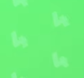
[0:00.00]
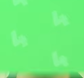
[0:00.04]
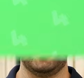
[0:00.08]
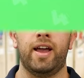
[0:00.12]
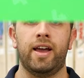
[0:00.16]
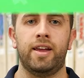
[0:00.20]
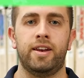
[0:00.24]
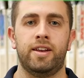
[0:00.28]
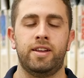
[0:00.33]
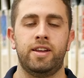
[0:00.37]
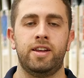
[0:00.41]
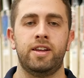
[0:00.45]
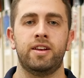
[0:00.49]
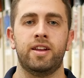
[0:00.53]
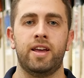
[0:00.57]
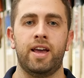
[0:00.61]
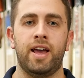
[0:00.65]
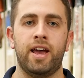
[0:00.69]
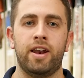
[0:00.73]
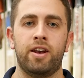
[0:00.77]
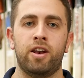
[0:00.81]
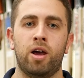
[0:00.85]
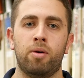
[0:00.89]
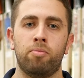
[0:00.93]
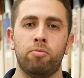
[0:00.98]
And in
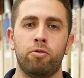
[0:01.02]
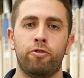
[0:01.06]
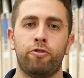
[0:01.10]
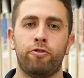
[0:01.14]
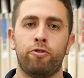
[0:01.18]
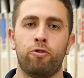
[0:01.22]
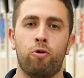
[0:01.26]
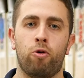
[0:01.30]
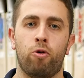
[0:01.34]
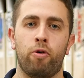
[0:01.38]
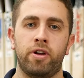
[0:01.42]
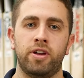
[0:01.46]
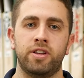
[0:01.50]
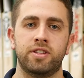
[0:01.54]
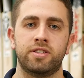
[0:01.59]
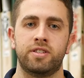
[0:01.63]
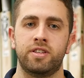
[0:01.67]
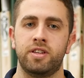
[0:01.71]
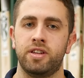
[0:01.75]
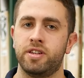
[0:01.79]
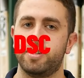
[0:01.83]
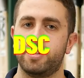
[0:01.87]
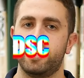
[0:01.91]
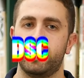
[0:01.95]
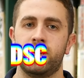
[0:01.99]
at number 4 is
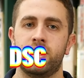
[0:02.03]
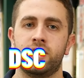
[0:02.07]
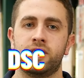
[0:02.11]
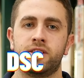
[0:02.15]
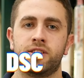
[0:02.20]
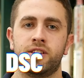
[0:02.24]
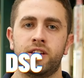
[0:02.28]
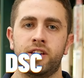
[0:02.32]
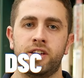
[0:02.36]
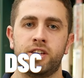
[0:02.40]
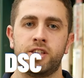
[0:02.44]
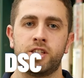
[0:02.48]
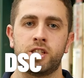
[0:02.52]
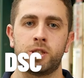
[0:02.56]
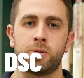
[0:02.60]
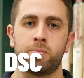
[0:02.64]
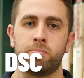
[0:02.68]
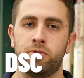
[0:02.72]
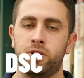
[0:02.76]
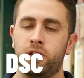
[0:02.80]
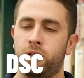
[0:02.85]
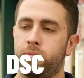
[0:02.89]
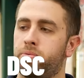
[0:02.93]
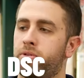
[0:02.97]
the DSC Spliit